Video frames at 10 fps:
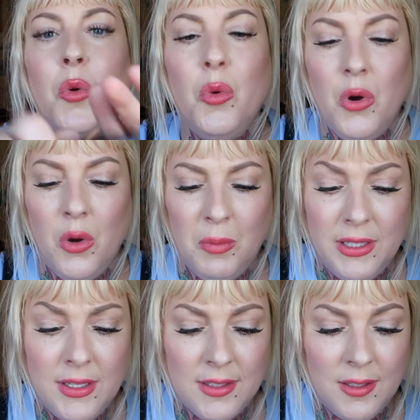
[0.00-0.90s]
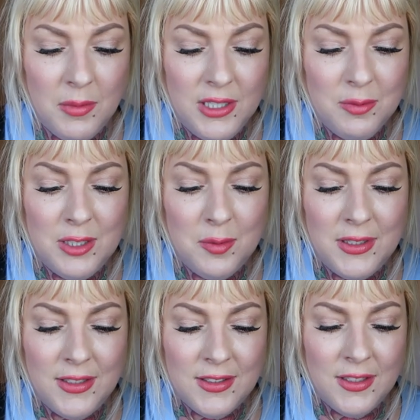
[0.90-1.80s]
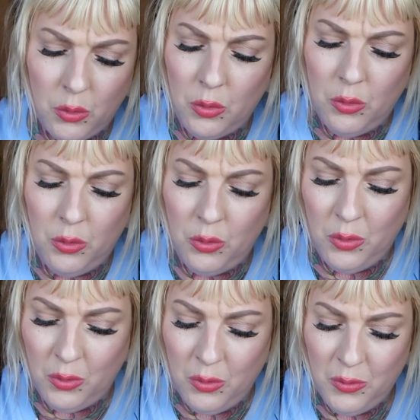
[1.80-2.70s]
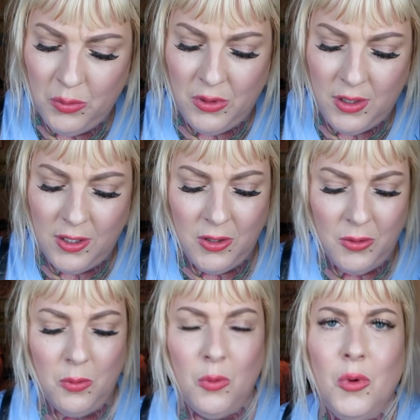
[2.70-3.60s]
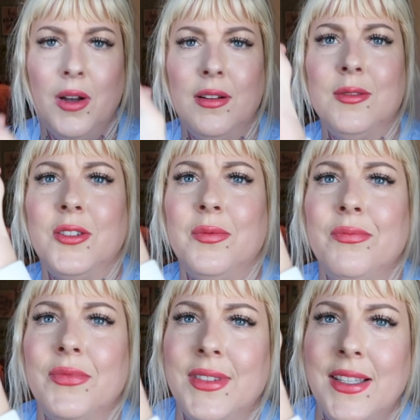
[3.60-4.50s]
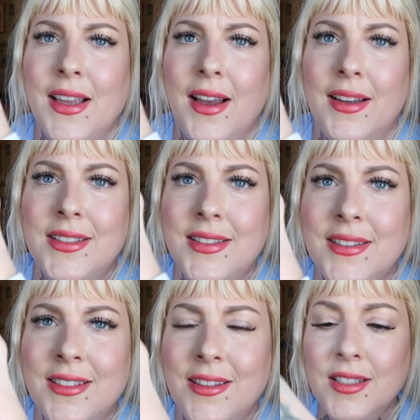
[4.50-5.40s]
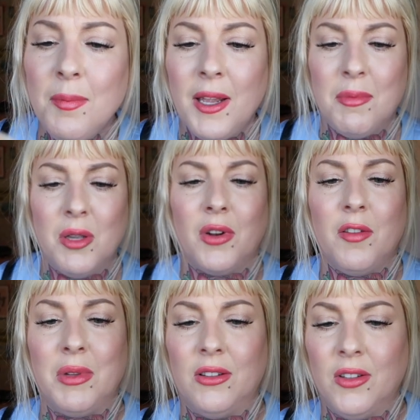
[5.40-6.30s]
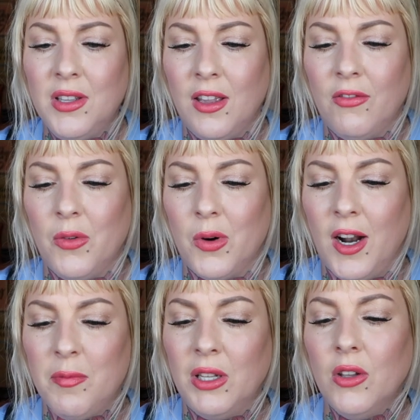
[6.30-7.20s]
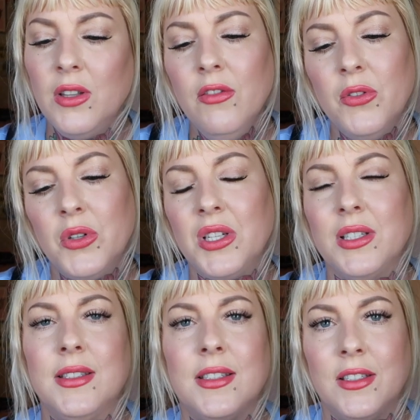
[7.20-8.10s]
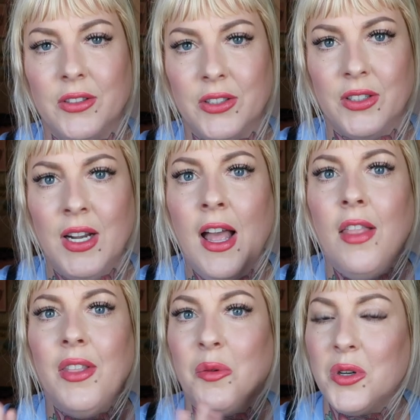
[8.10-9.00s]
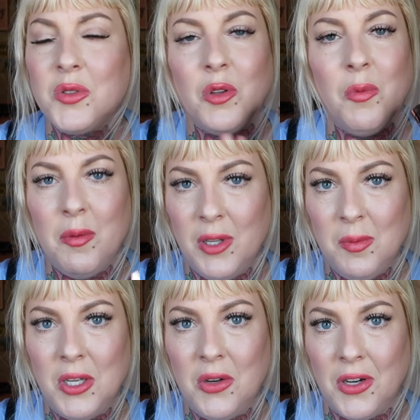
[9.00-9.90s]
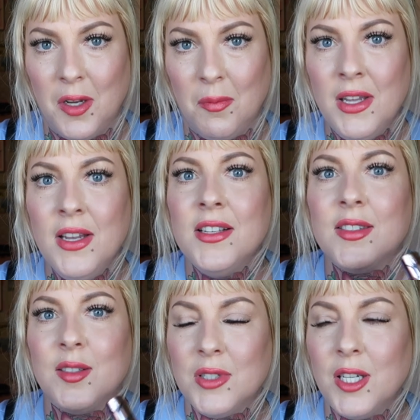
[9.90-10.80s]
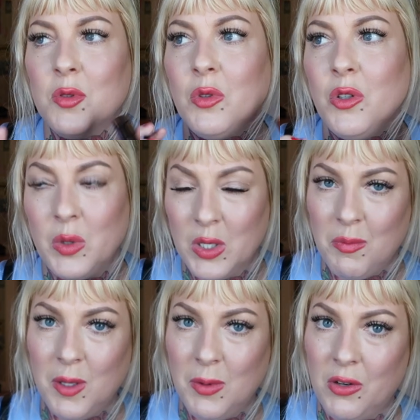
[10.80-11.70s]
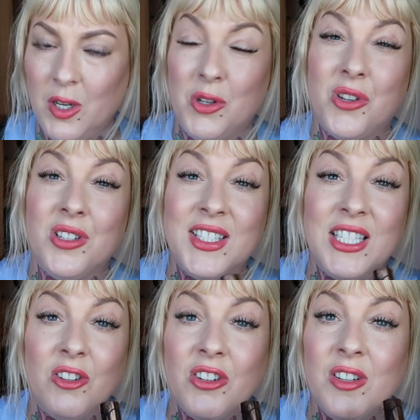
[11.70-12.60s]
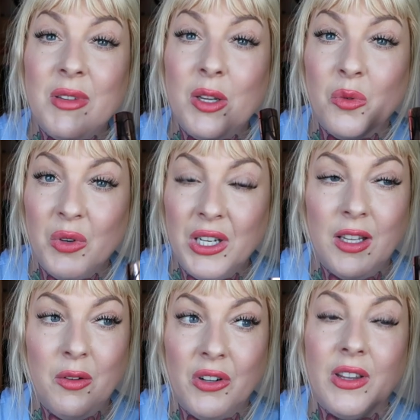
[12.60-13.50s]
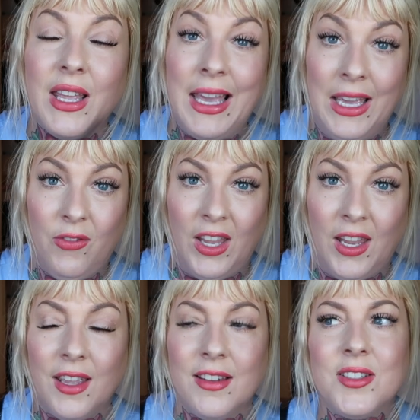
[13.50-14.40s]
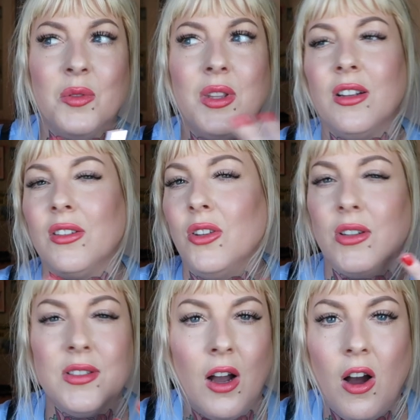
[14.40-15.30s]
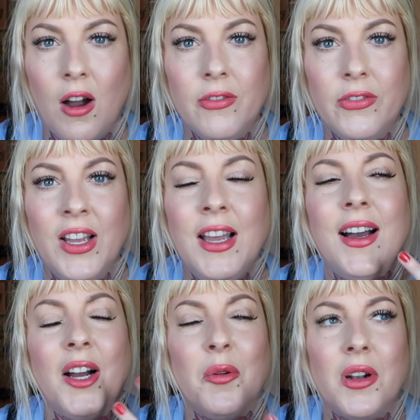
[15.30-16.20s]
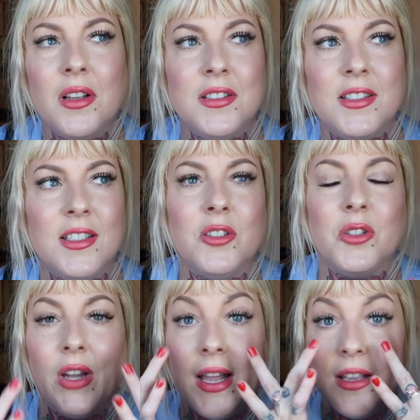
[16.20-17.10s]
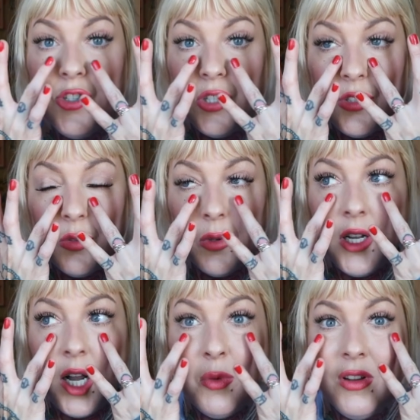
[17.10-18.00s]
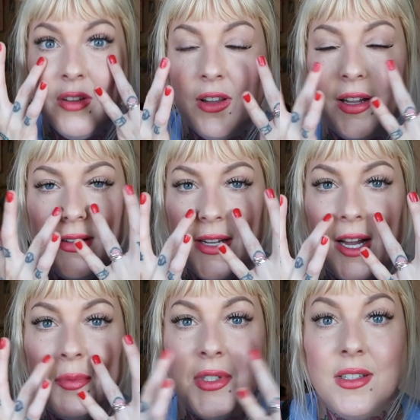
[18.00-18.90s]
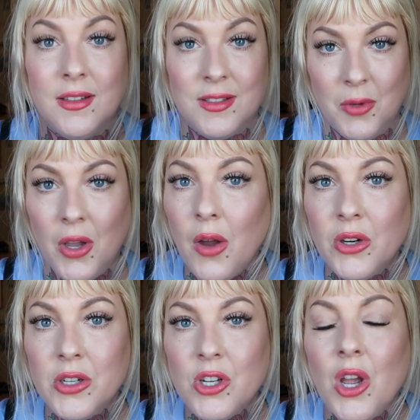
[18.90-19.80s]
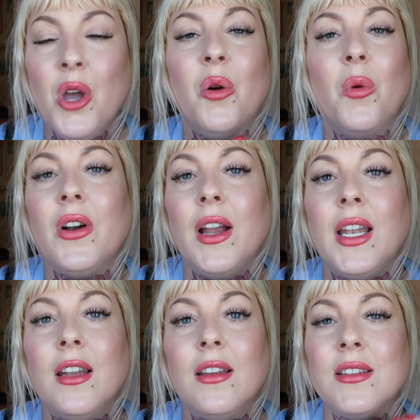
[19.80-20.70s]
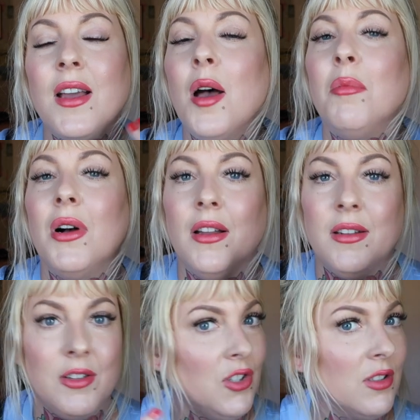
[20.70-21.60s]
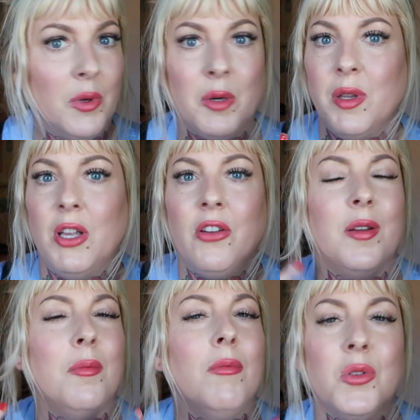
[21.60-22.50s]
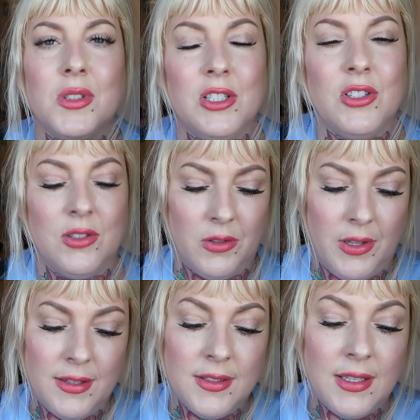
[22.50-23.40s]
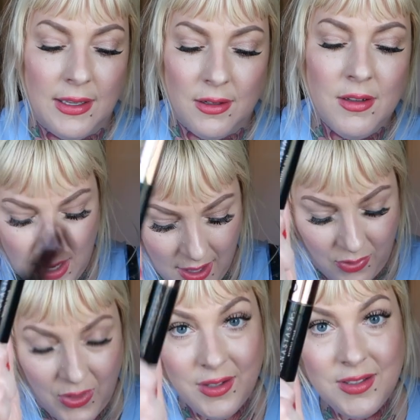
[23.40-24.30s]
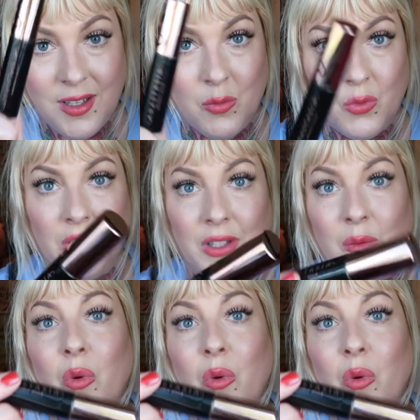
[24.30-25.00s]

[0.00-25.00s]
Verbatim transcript: Ooh, please, please, please, please. Ooh, oh, oh, yes this might be what I've been looking for. I've been looking for a concealer that works with my BB cream. Sometimes when you're wearing BB cream, your concealer can be really, really heavy, and so then it looks off. I want a concealer that I can just do a couple of light dabs to get some coverage where I need it, but just wear BB cream, mostly just look like skin. This I'm really,